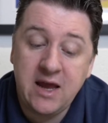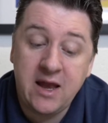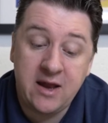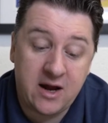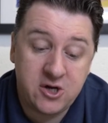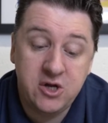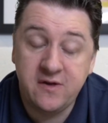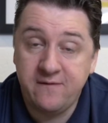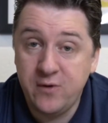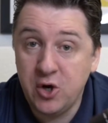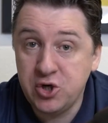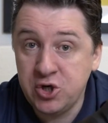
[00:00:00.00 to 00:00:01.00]
And actually there's a
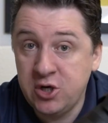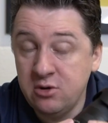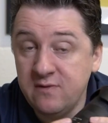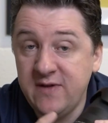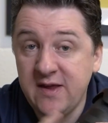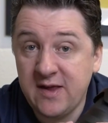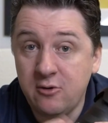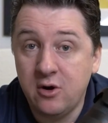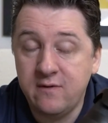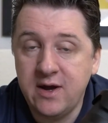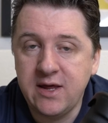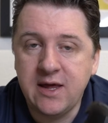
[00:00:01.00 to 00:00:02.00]
version 2 of this out
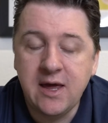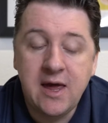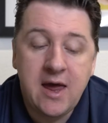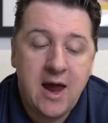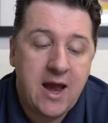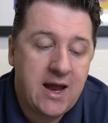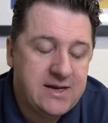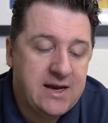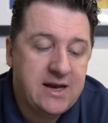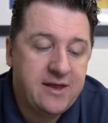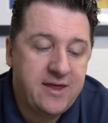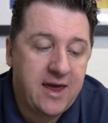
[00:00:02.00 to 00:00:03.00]
already. And I
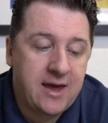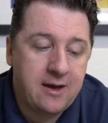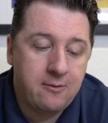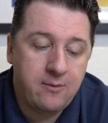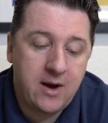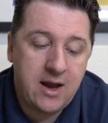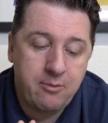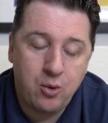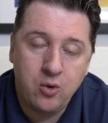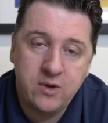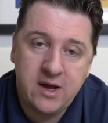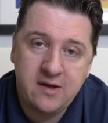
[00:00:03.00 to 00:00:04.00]
did think when I
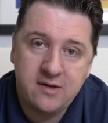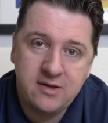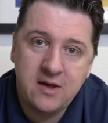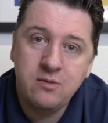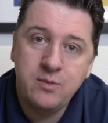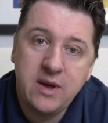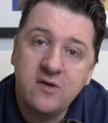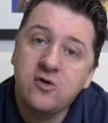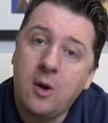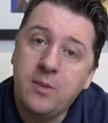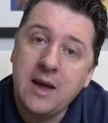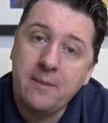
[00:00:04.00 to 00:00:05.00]
bought this would be a
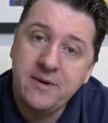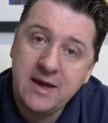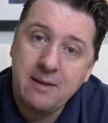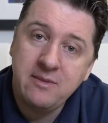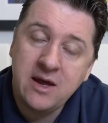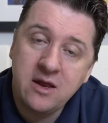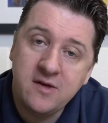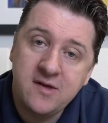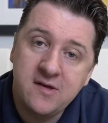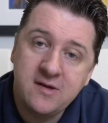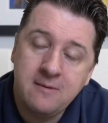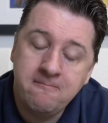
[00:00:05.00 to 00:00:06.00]
stopgap to get me into the
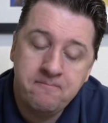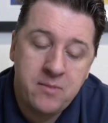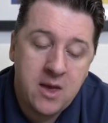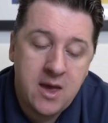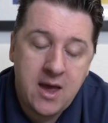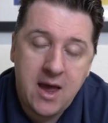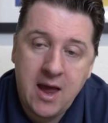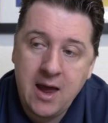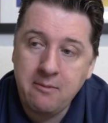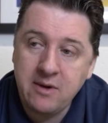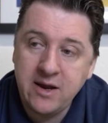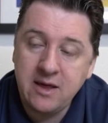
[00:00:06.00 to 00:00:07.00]
system.
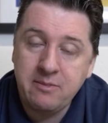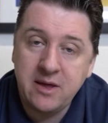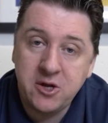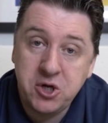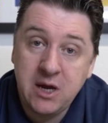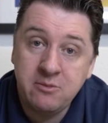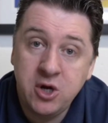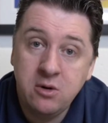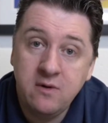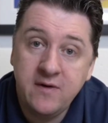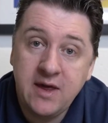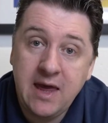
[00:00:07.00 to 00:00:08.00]
I'd either buy the
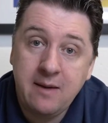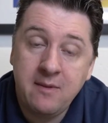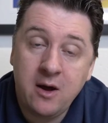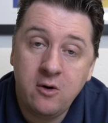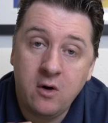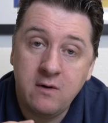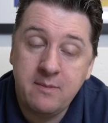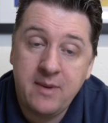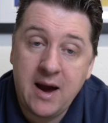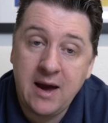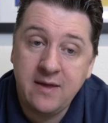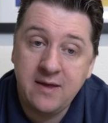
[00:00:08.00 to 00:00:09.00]
GM2 if it came out, or I'd
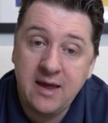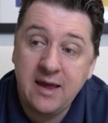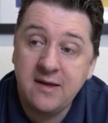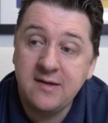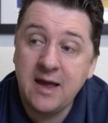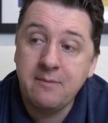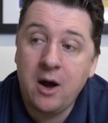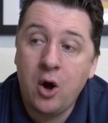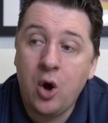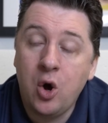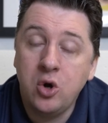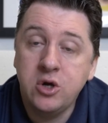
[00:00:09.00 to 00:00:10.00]
buy the Sigma
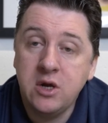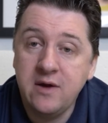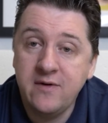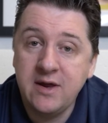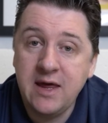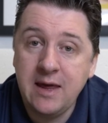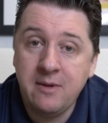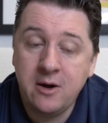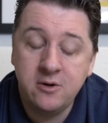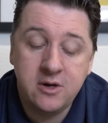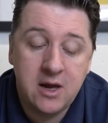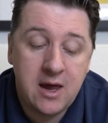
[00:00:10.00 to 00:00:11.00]
Art if it came
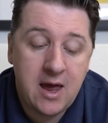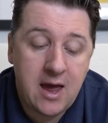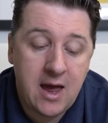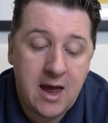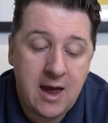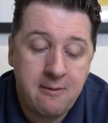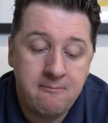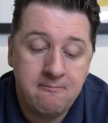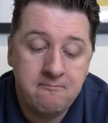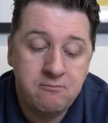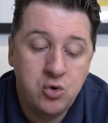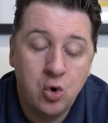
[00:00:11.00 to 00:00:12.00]
out.
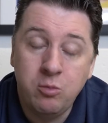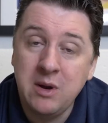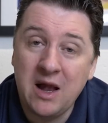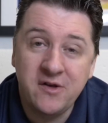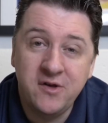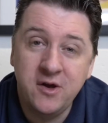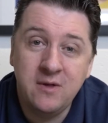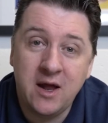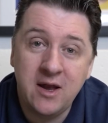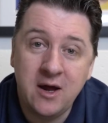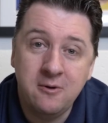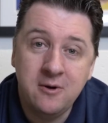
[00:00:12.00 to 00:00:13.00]
No plans to do
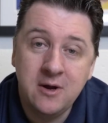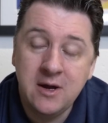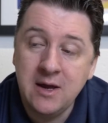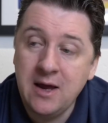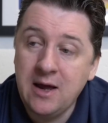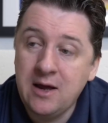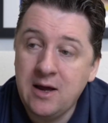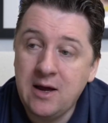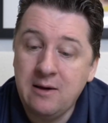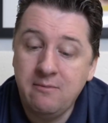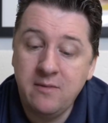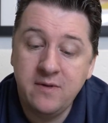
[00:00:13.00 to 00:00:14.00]
that now.
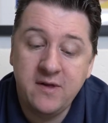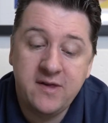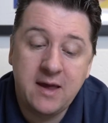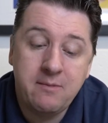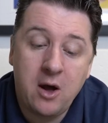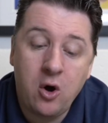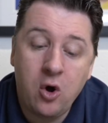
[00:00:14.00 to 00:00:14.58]
The Sigma